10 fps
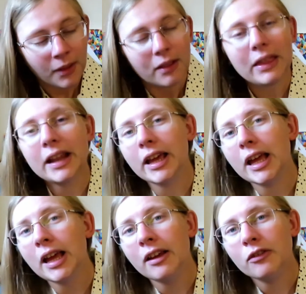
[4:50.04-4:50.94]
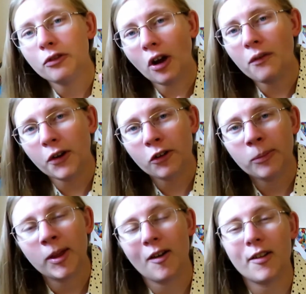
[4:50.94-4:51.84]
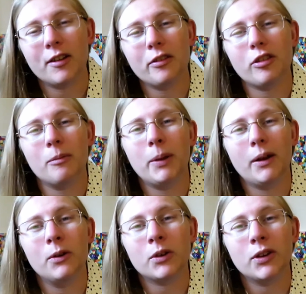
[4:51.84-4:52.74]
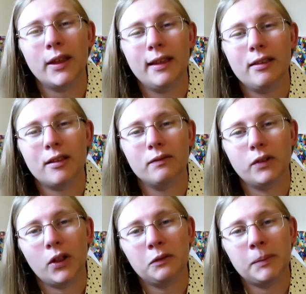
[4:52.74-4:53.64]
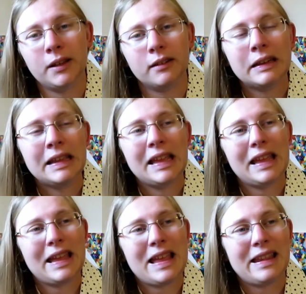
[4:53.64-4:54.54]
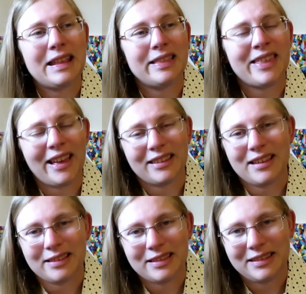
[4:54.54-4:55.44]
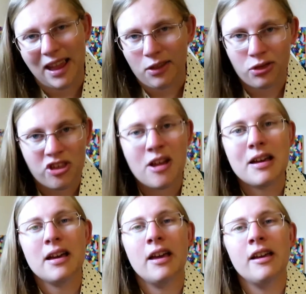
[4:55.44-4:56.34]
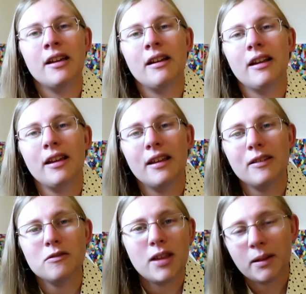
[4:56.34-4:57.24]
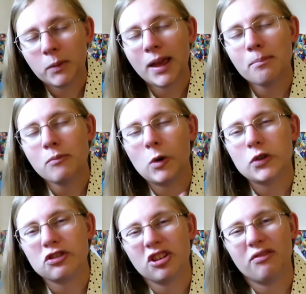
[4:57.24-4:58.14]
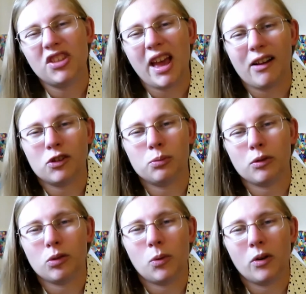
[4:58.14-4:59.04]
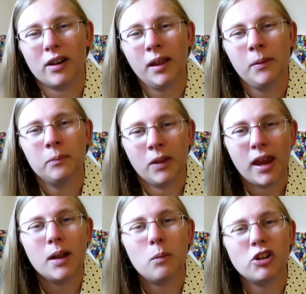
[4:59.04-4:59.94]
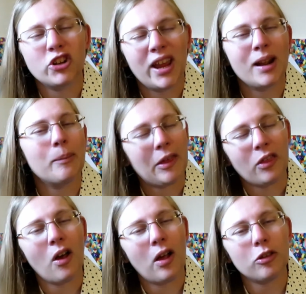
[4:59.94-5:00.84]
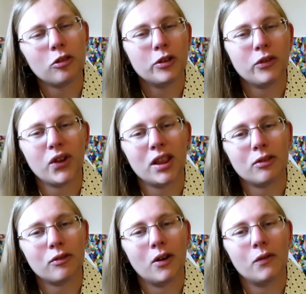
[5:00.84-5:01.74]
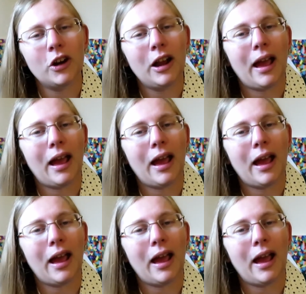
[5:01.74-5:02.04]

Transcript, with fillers: leading Grover to be honest about his involvement in Thalia's death. And we get most of the actual story, in which Annabeth also defends Grover,